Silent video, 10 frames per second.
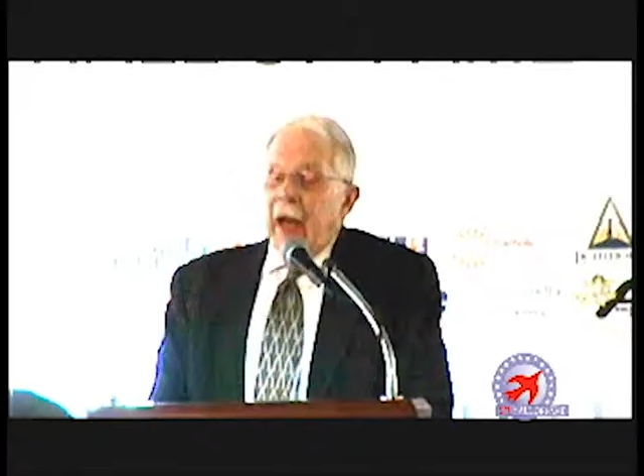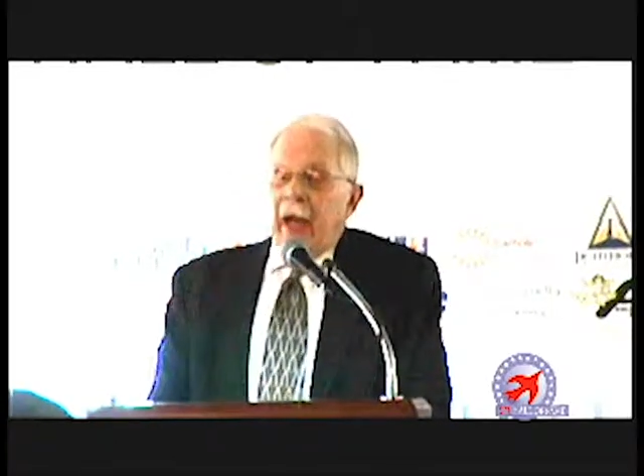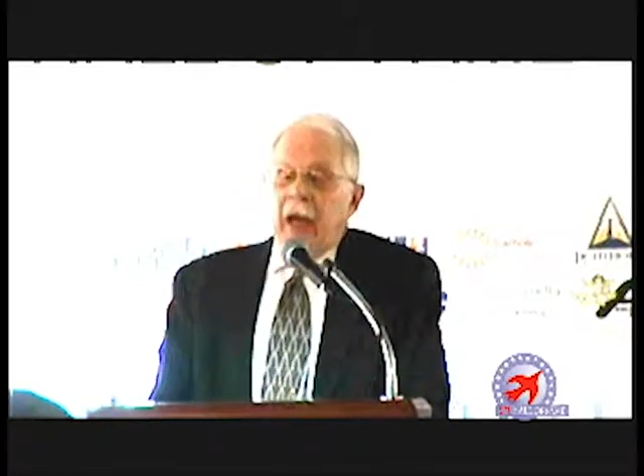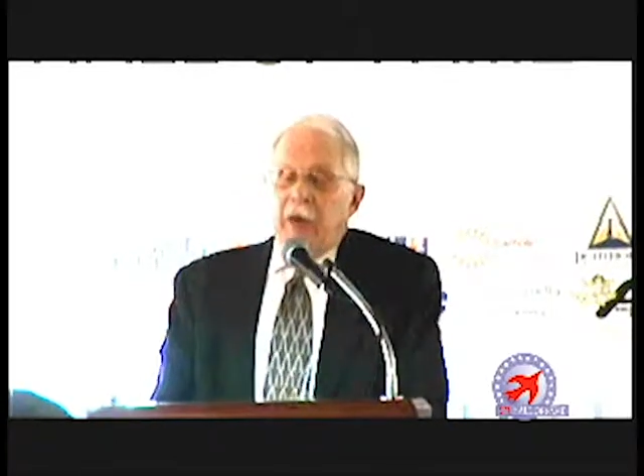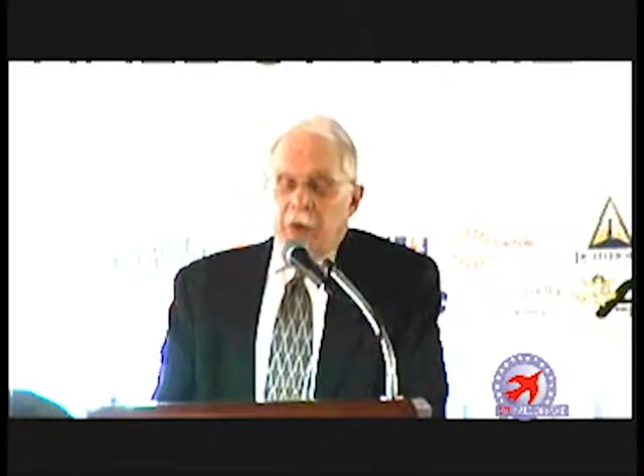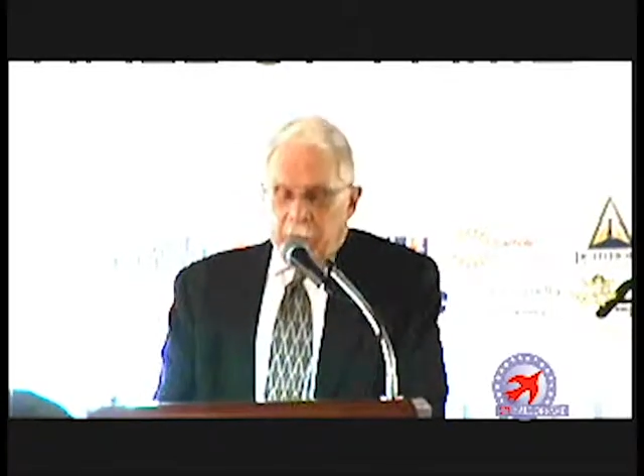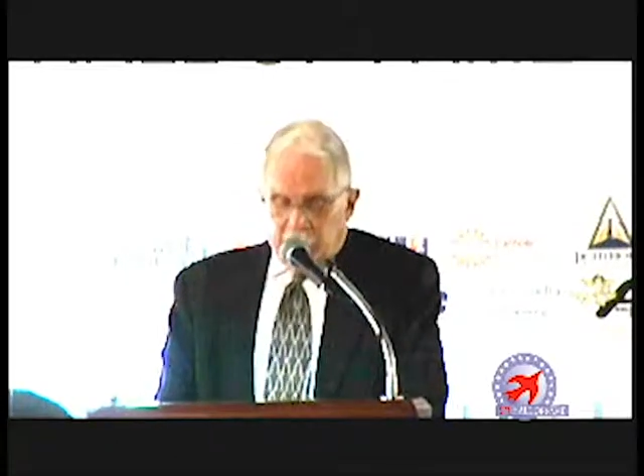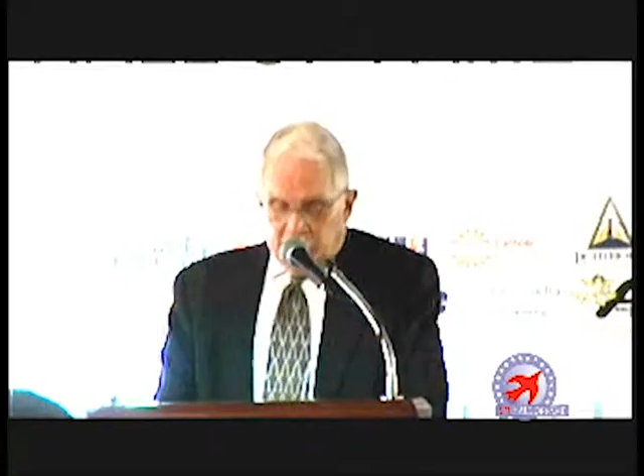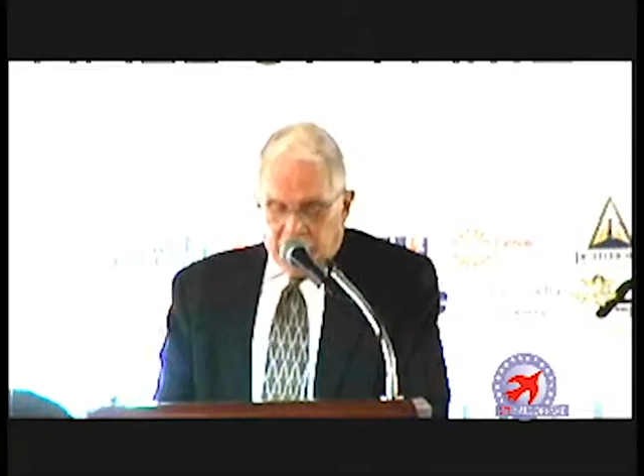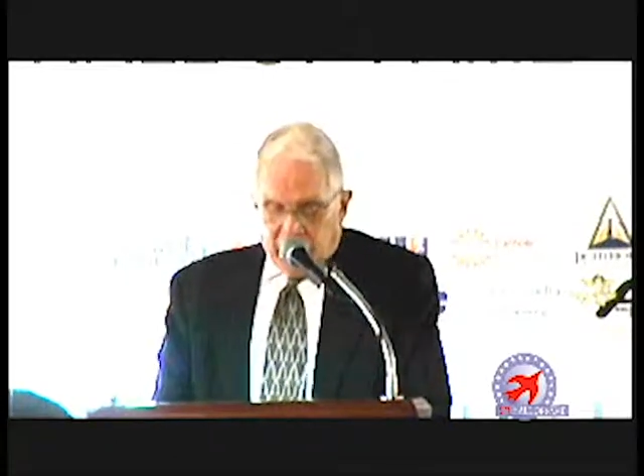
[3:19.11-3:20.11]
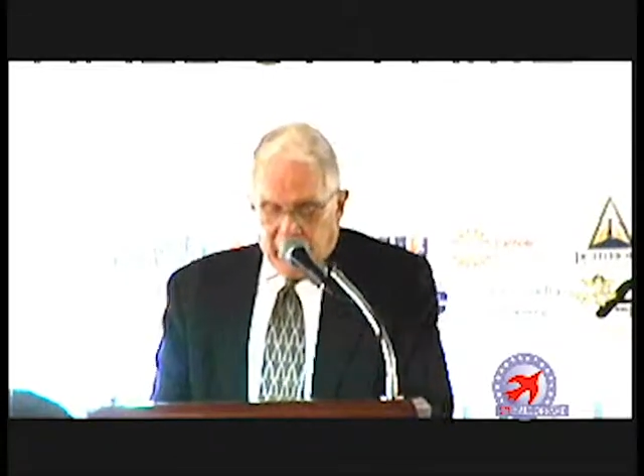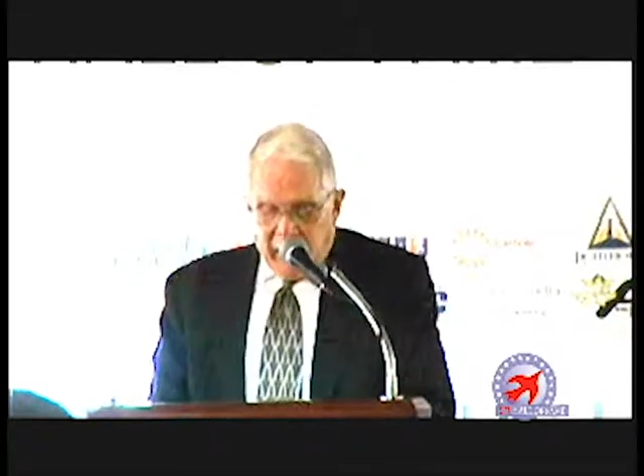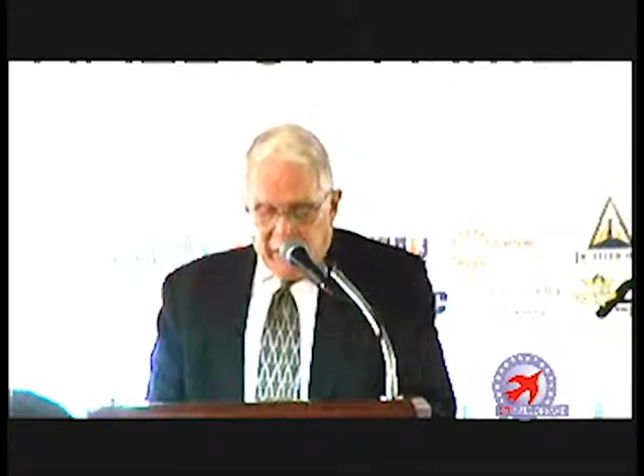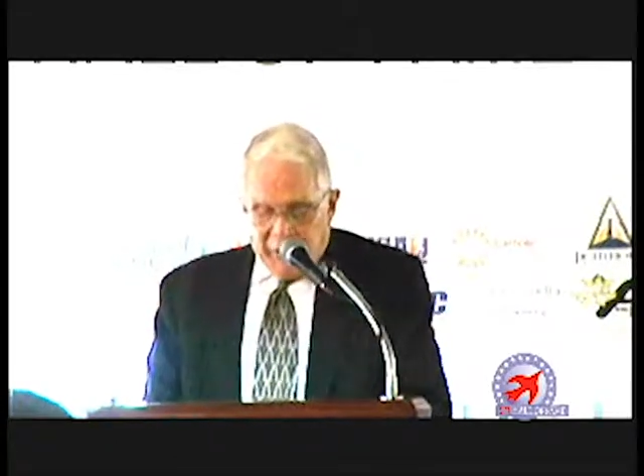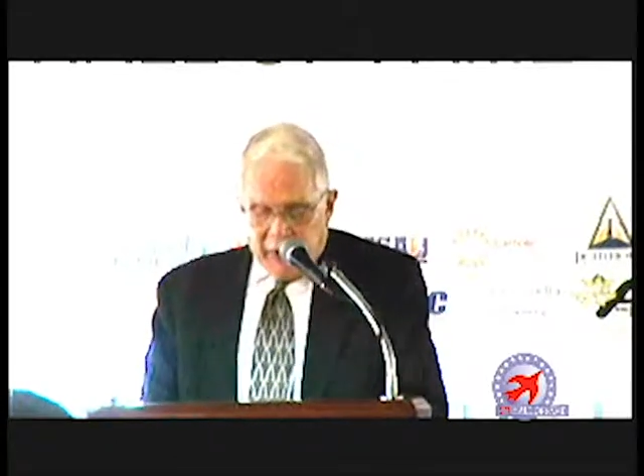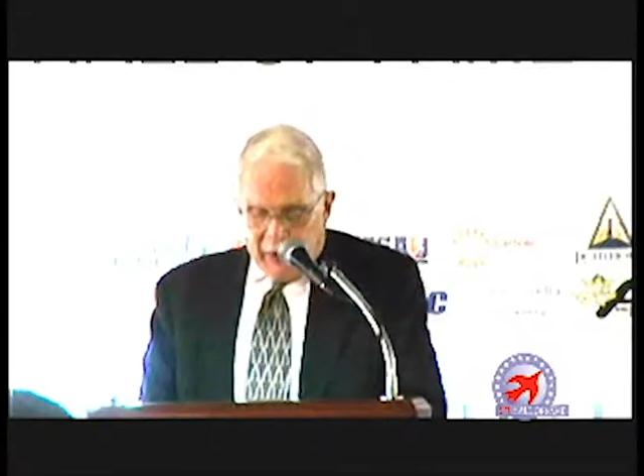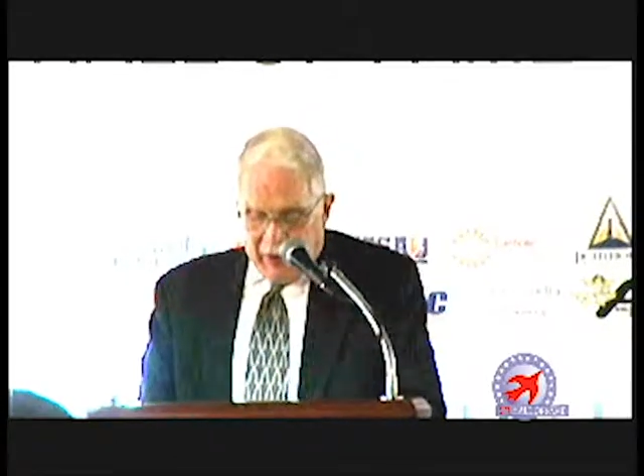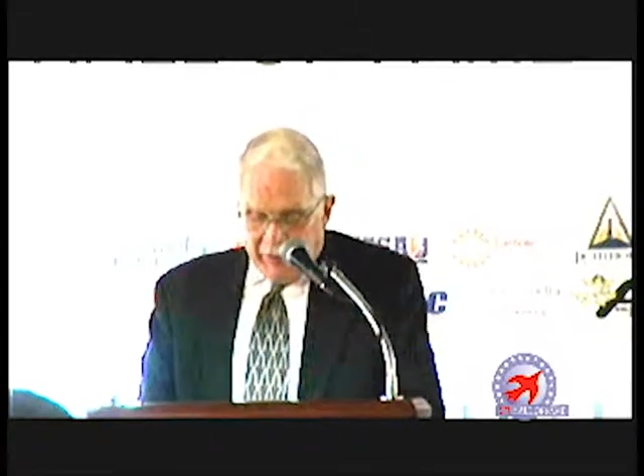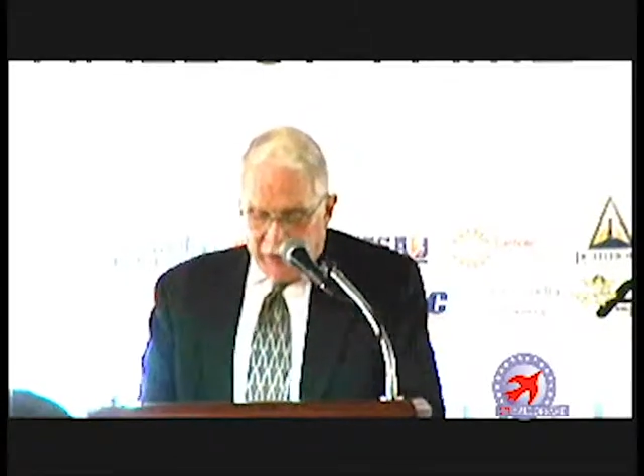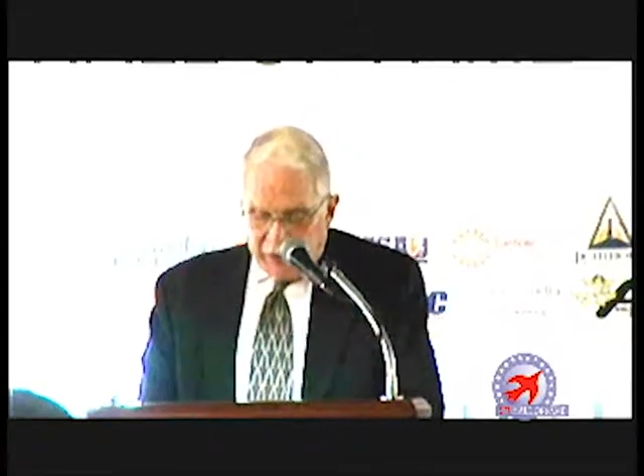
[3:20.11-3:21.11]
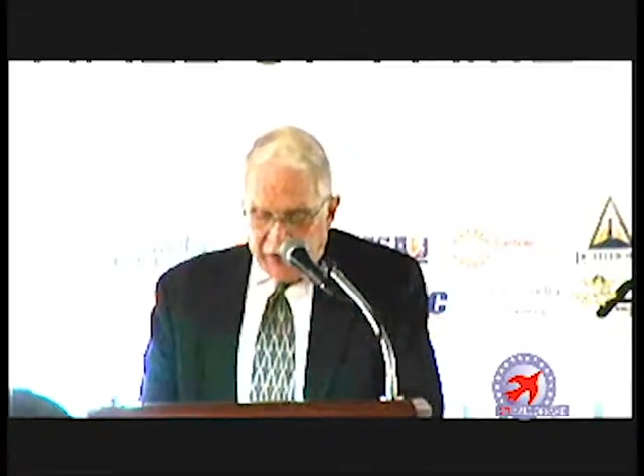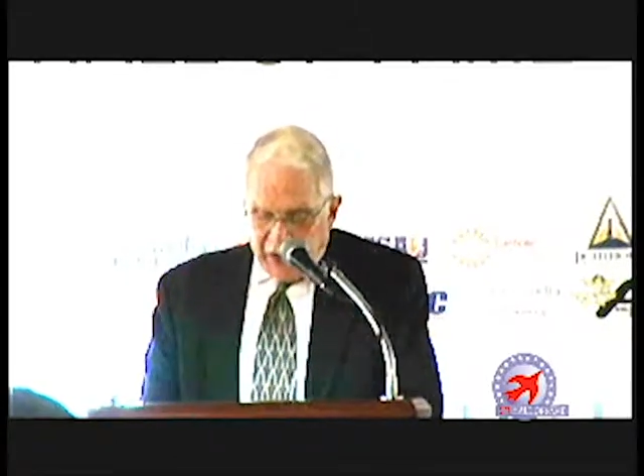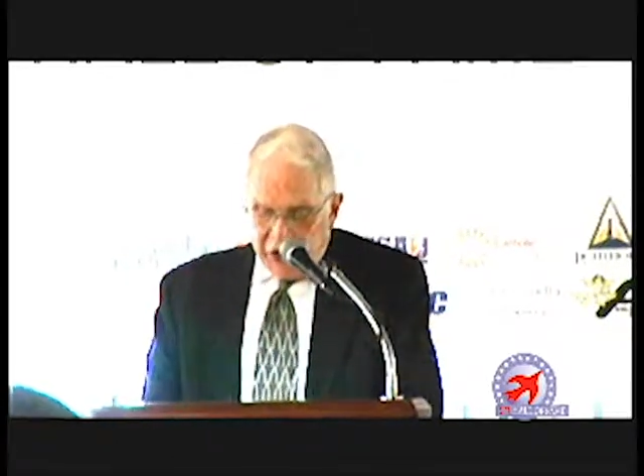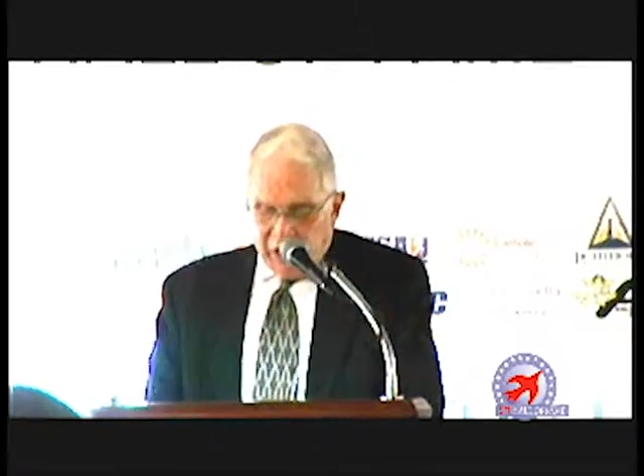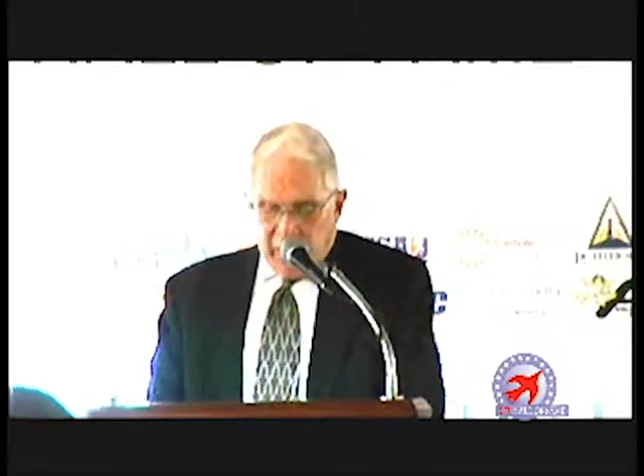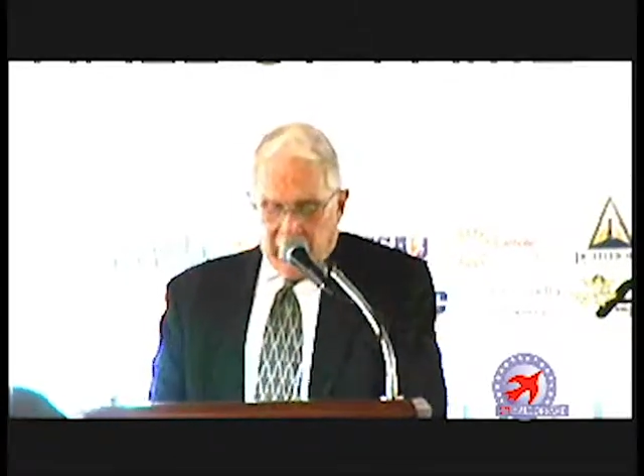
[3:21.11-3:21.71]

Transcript: and to have the love of teaching,